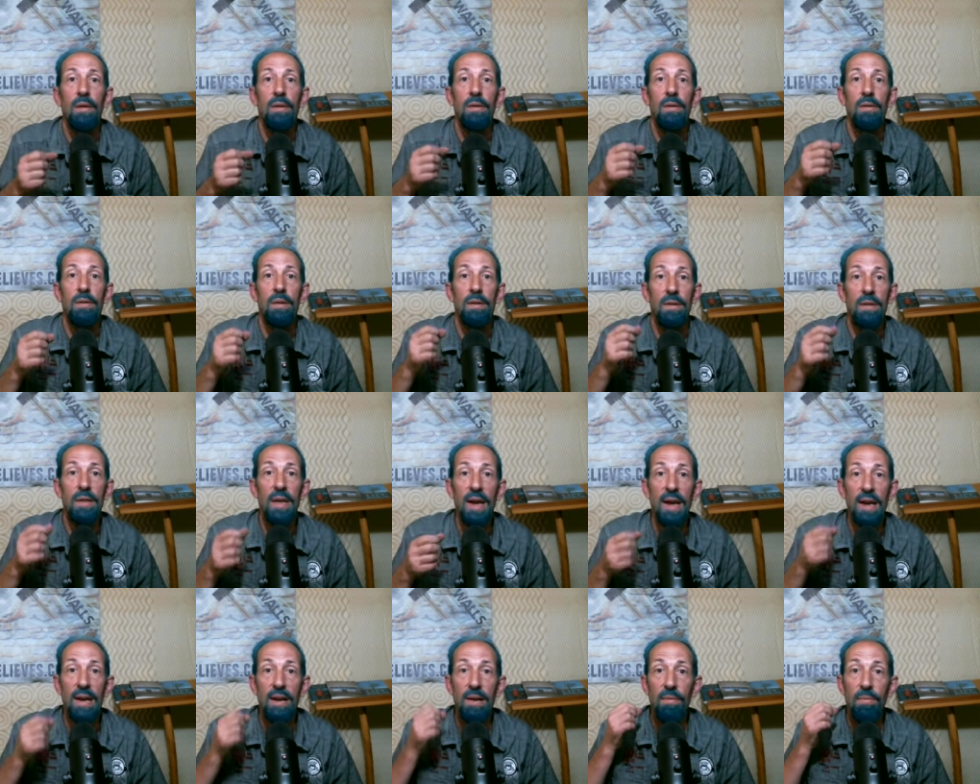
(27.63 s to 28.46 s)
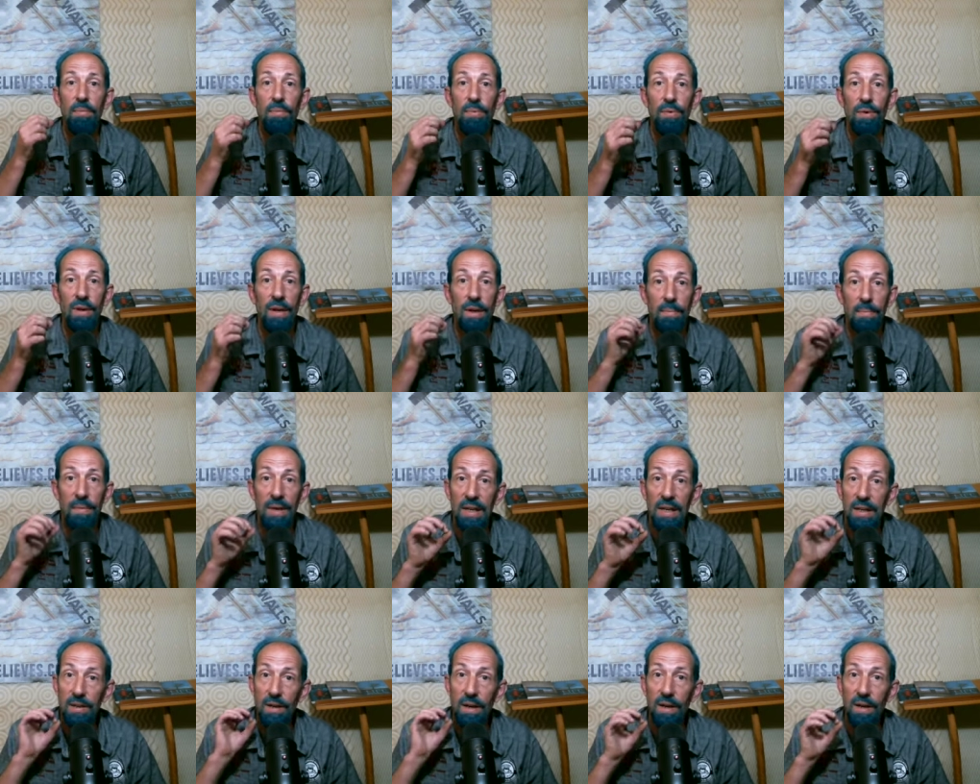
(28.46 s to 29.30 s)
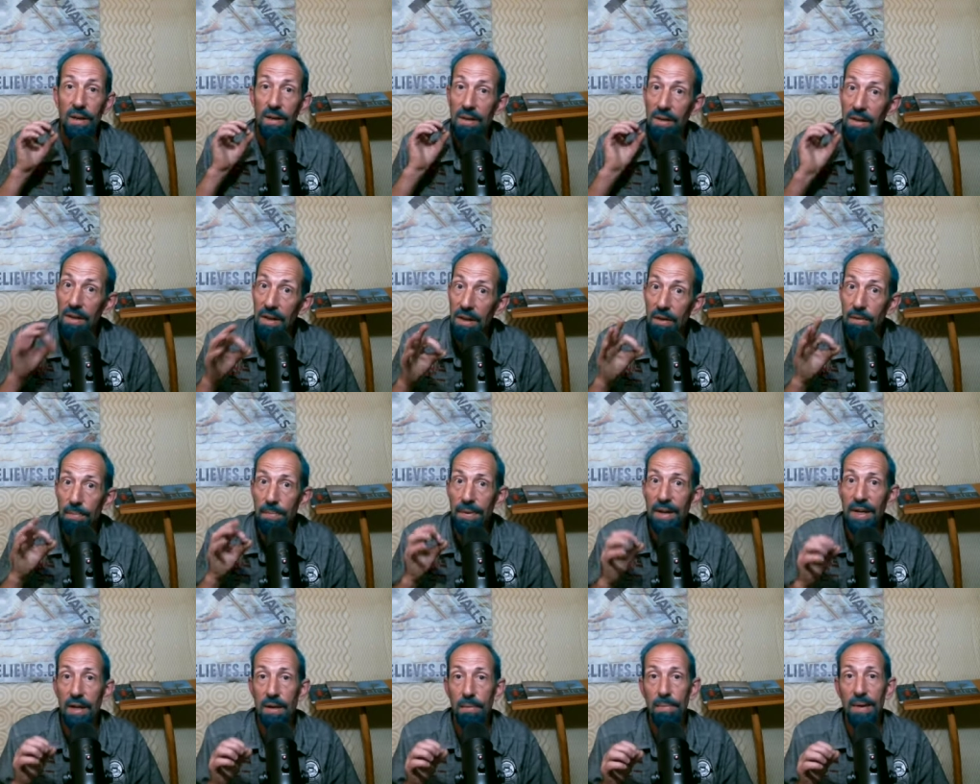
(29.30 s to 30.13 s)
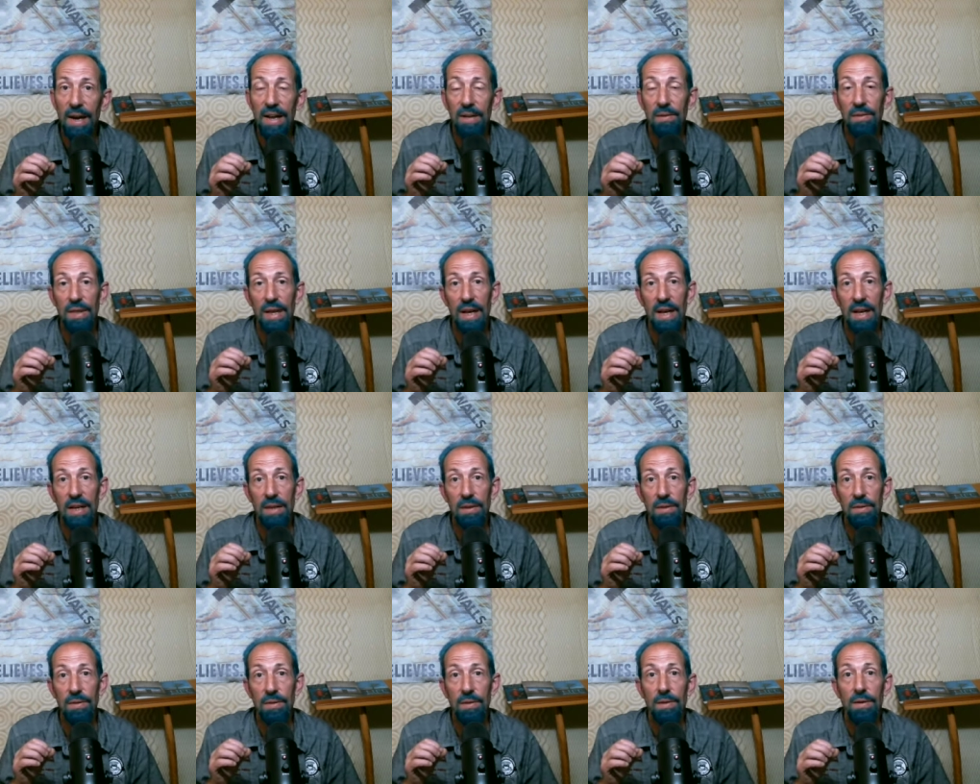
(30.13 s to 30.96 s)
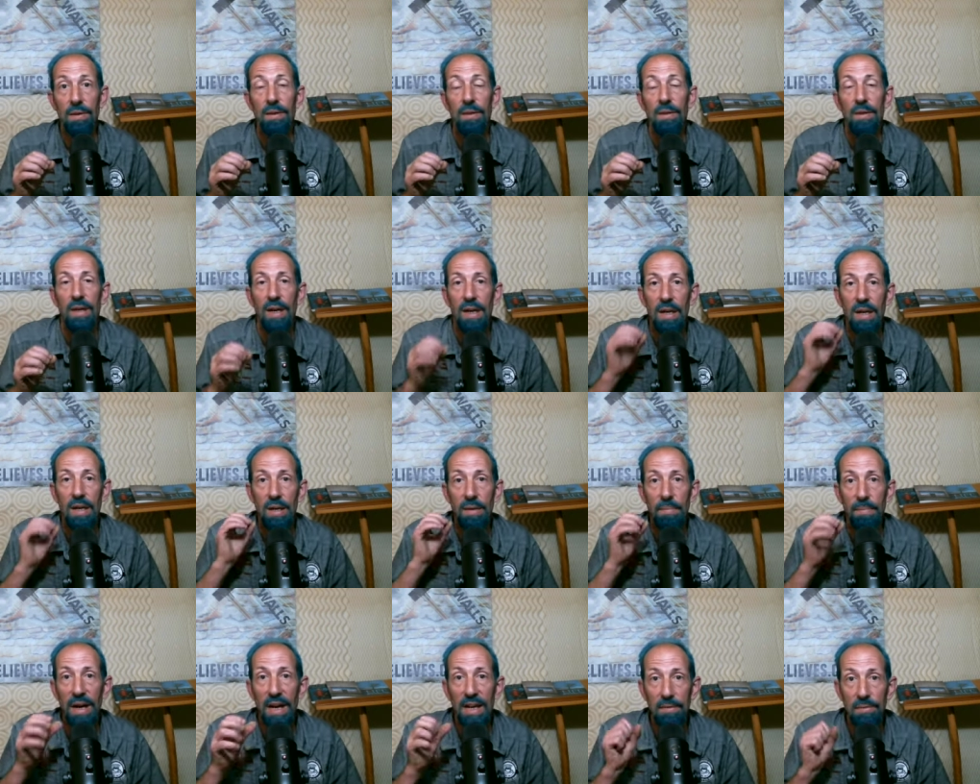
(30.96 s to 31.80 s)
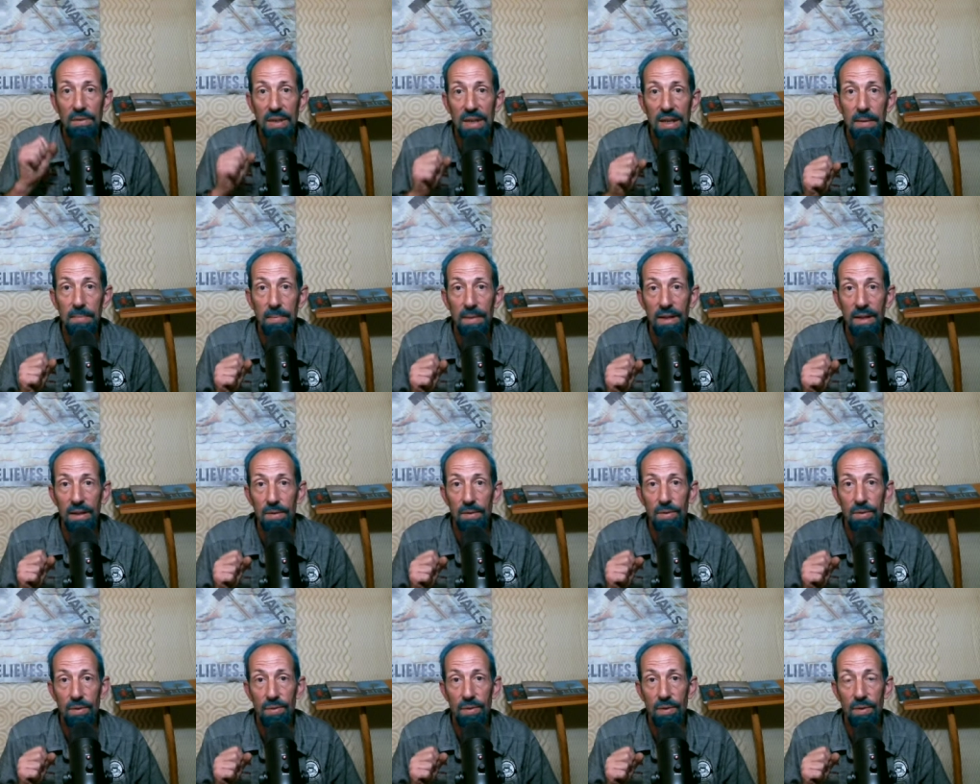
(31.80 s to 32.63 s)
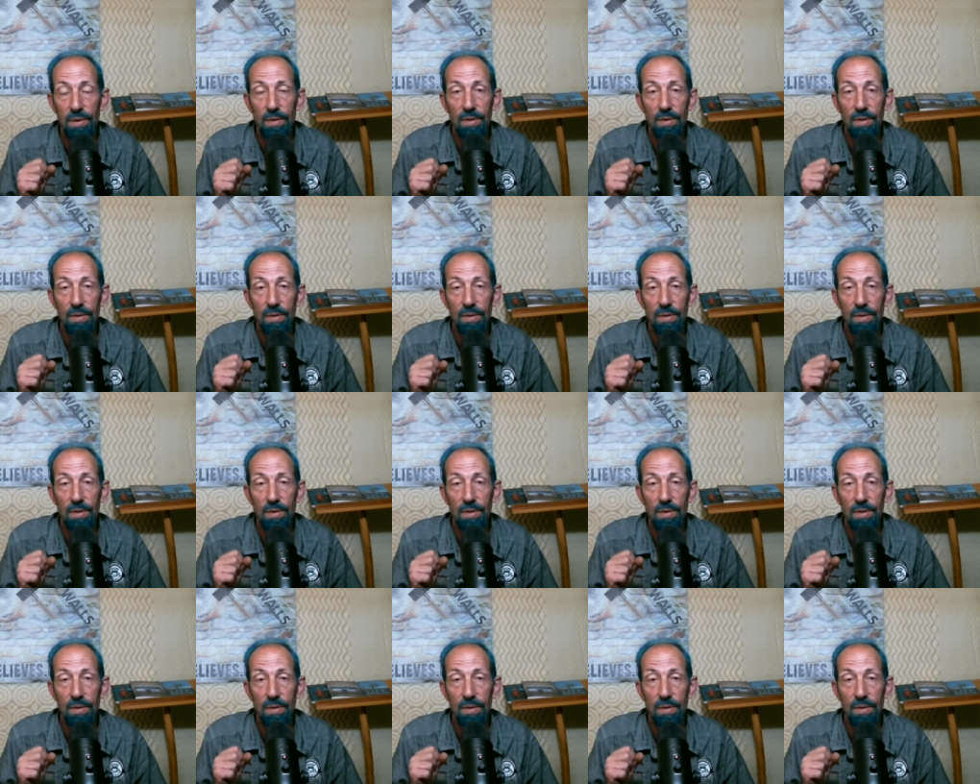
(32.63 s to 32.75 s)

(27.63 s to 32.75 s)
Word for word: Today we're going to be talking a little bit about that and about demons.